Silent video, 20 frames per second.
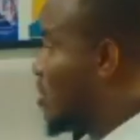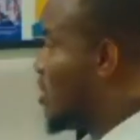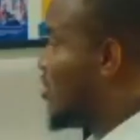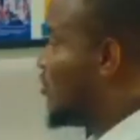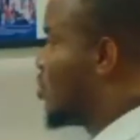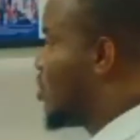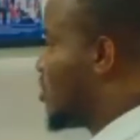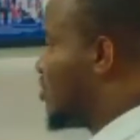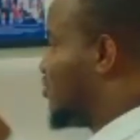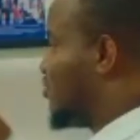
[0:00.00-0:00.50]
if
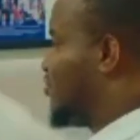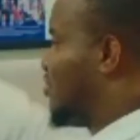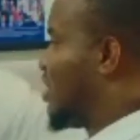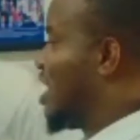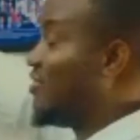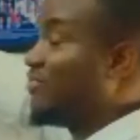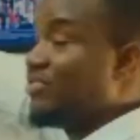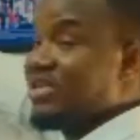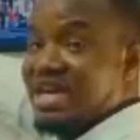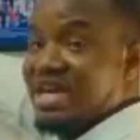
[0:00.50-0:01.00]
you own
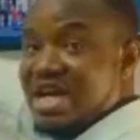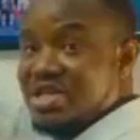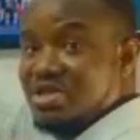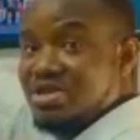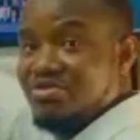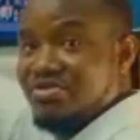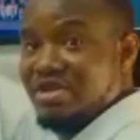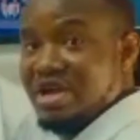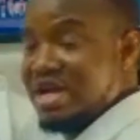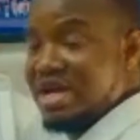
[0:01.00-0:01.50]
5 acres
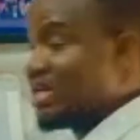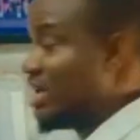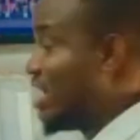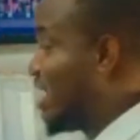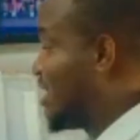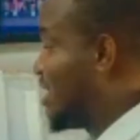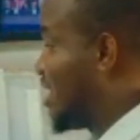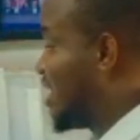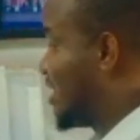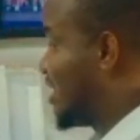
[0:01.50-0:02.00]
of land
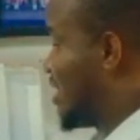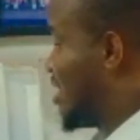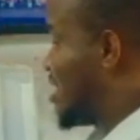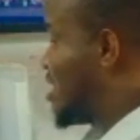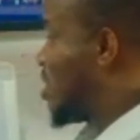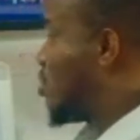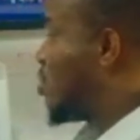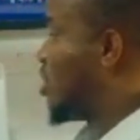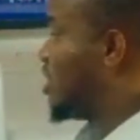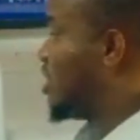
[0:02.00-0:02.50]
at
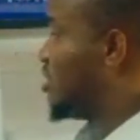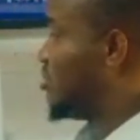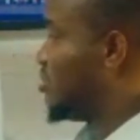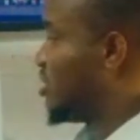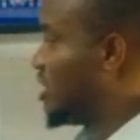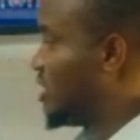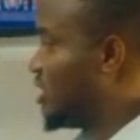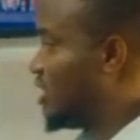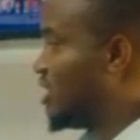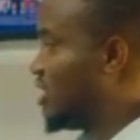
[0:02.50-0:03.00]
Hacienda, what it
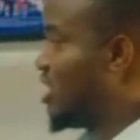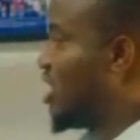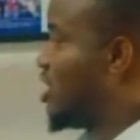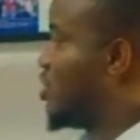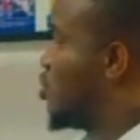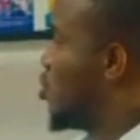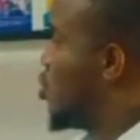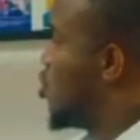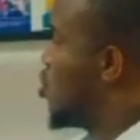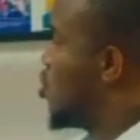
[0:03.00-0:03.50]
means is that
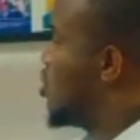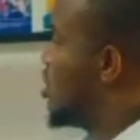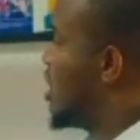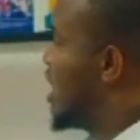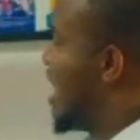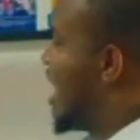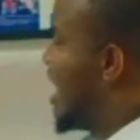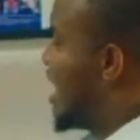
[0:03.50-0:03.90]
you own